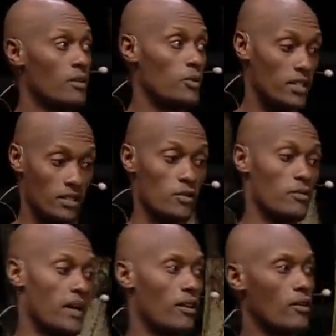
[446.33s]
We can go
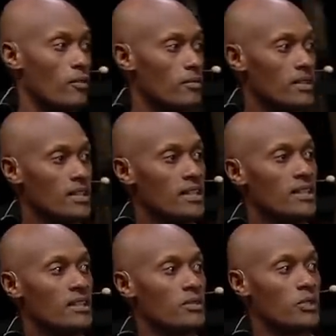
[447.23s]
back home.
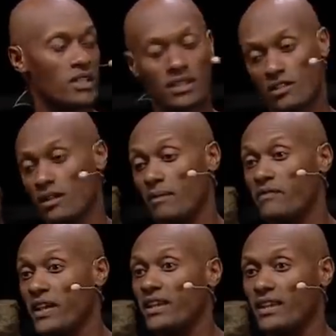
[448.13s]
We can stop
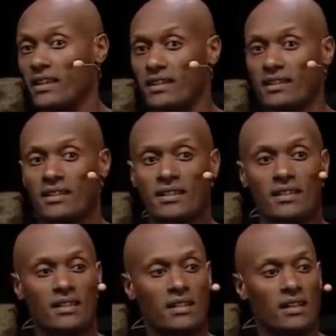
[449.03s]
faking it.
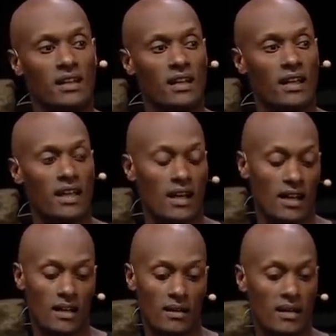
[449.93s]

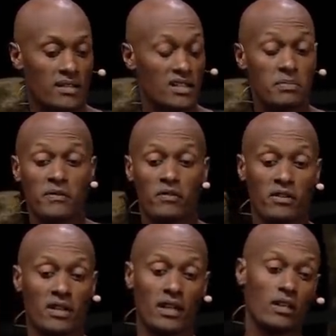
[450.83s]
Uh, and just before
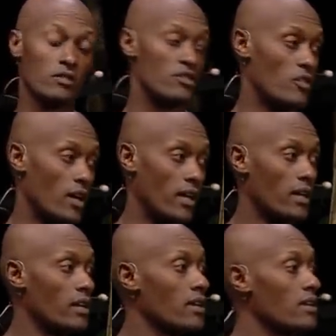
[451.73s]
the ink could
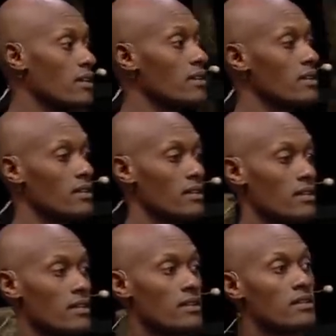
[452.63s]
dry,
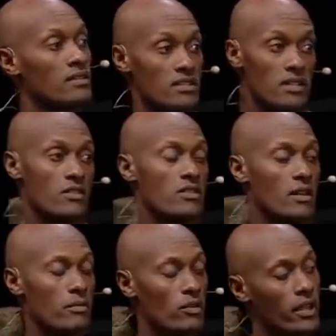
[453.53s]
the
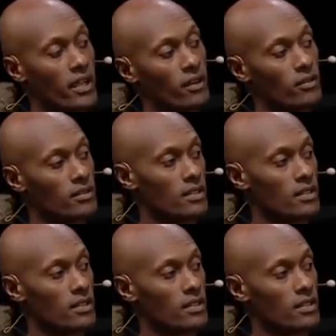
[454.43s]
genocide broke out.